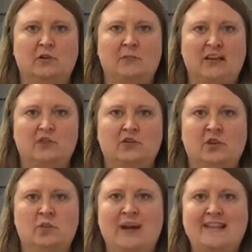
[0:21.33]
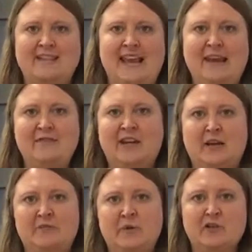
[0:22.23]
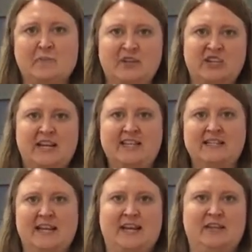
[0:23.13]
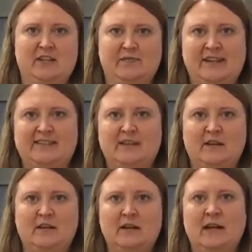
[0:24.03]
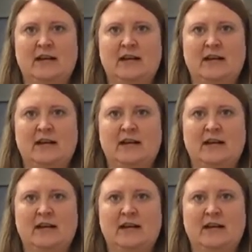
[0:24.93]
make sure that your weight's evenly over both butt cheeks and that your feet are